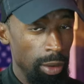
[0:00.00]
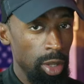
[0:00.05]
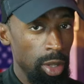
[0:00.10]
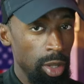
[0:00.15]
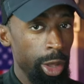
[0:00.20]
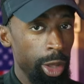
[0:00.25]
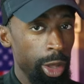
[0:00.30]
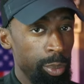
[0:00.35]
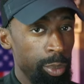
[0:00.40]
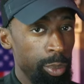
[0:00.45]

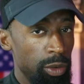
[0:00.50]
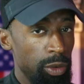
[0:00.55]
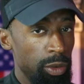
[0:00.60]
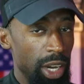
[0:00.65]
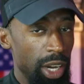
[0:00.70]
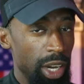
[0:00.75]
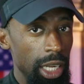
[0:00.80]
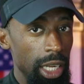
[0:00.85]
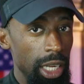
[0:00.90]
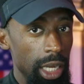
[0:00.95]
Be ready.
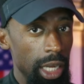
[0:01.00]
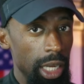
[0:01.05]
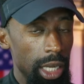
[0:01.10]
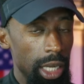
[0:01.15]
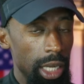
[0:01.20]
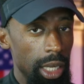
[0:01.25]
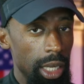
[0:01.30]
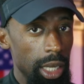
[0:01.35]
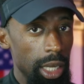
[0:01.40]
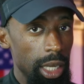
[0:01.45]

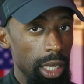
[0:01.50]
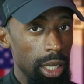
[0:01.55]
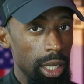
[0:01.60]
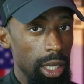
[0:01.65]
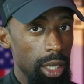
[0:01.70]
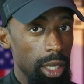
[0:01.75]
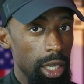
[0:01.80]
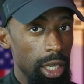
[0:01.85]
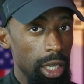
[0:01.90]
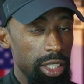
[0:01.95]

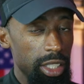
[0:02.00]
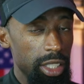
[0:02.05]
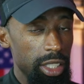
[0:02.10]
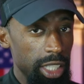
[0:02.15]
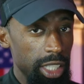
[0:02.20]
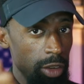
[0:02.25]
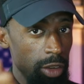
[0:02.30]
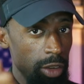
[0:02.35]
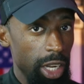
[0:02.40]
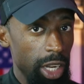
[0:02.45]
Stay
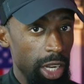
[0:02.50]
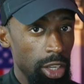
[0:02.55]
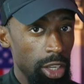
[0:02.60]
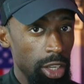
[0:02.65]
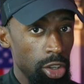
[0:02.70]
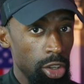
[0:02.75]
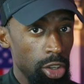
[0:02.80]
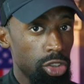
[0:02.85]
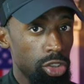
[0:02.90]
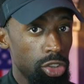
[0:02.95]
ready so
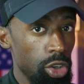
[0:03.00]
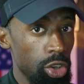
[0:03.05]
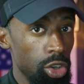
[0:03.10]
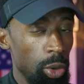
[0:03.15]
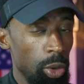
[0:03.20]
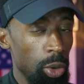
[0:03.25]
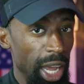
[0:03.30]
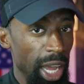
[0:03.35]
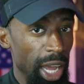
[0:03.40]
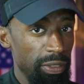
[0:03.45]
you don't have
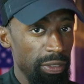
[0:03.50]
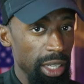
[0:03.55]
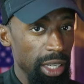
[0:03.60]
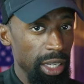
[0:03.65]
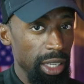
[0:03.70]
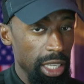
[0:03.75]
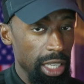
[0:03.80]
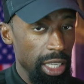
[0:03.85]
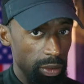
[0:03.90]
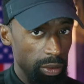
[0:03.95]
to get
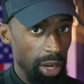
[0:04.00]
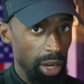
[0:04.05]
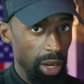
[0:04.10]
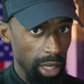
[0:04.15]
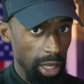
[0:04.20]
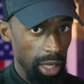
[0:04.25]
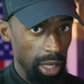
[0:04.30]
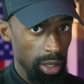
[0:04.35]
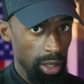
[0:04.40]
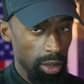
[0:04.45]
ready.
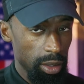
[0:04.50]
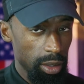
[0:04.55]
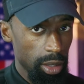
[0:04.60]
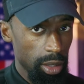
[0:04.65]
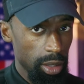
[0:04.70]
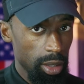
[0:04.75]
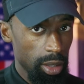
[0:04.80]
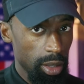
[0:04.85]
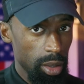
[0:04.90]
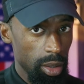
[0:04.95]

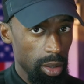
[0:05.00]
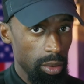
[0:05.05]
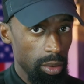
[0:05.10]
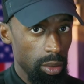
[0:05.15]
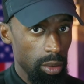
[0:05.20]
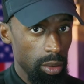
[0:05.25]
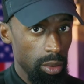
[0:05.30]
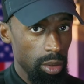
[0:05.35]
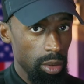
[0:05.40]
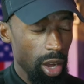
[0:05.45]

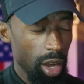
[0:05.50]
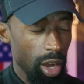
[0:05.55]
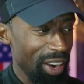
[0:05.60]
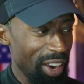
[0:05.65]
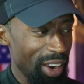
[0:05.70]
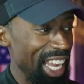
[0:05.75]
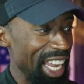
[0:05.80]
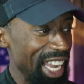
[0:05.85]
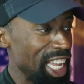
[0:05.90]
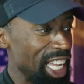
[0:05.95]
All right?
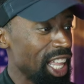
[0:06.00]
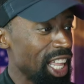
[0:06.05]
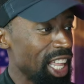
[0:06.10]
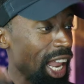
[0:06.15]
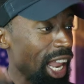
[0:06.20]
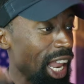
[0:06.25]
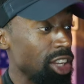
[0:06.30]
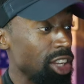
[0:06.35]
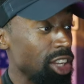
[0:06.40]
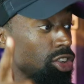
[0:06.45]
Like,
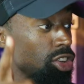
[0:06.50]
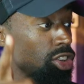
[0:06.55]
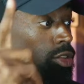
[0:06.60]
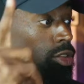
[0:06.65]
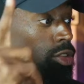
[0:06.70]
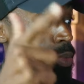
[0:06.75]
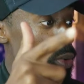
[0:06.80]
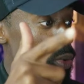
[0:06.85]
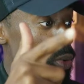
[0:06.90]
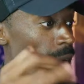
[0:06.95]
share,
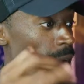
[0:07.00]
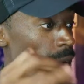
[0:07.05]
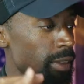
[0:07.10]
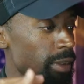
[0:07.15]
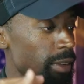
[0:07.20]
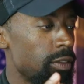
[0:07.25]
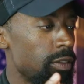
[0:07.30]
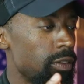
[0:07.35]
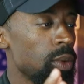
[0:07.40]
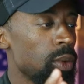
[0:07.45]
subscribe.
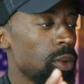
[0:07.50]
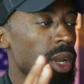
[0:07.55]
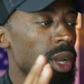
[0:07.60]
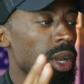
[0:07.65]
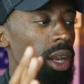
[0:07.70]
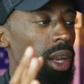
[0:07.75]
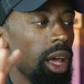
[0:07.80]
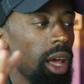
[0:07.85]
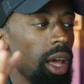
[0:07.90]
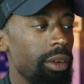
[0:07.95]
Everyone
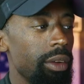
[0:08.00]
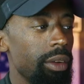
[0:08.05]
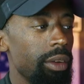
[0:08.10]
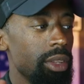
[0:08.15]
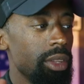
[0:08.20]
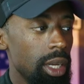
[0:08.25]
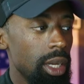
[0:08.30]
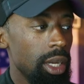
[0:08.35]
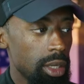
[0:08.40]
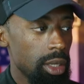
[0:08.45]
loves
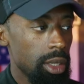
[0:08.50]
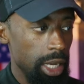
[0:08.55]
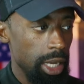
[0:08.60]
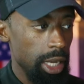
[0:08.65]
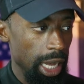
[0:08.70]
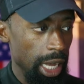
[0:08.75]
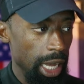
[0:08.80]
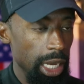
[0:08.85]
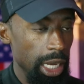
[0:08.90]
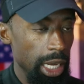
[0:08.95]
to
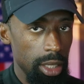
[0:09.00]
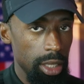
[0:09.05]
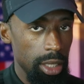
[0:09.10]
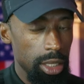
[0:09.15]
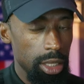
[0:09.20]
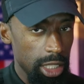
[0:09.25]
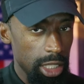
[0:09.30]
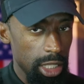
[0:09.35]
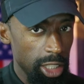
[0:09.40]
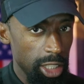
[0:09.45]
hate
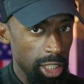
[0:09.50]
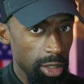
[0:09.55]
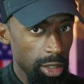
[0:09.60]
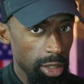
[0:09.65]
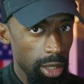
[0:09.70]
Tesla.